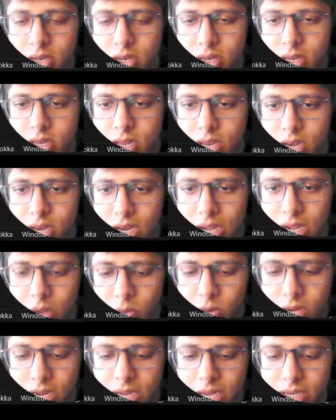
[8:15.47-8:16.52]
and
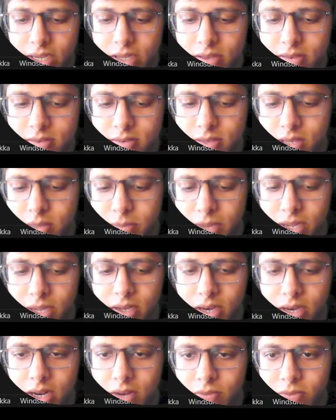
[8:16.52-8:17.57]
now I can say my
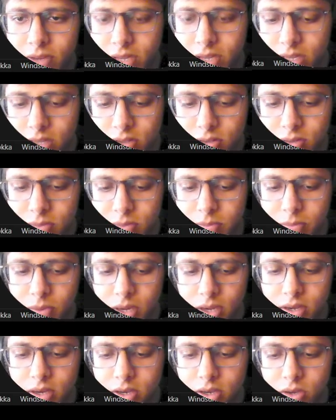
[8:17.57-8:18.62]
graph is
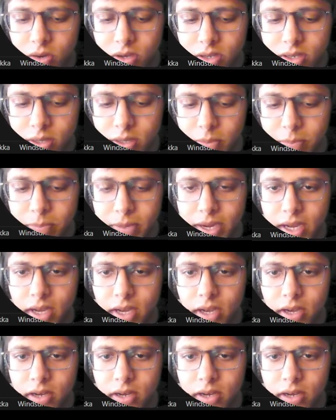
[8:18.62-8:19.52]
builder.compile,